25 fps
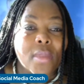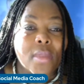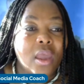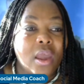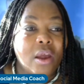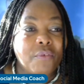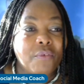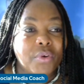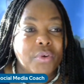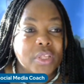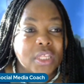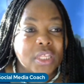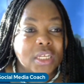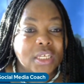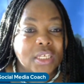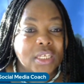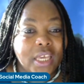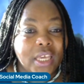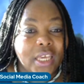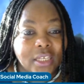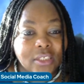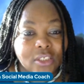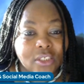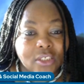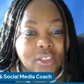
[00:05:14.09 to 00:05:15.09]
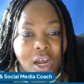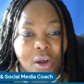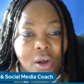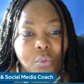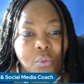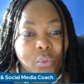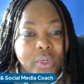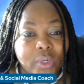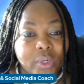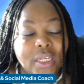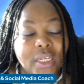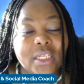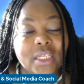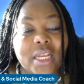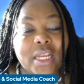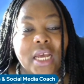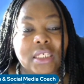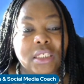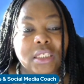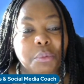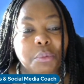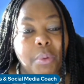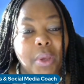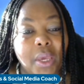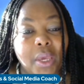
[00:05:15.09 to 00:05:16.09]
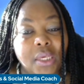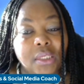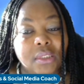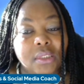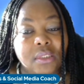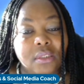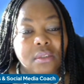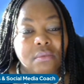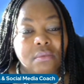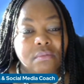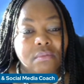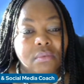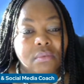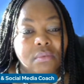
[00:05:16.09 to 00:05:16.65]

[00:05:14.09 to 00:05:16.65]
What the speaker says: Everything gets done within that space.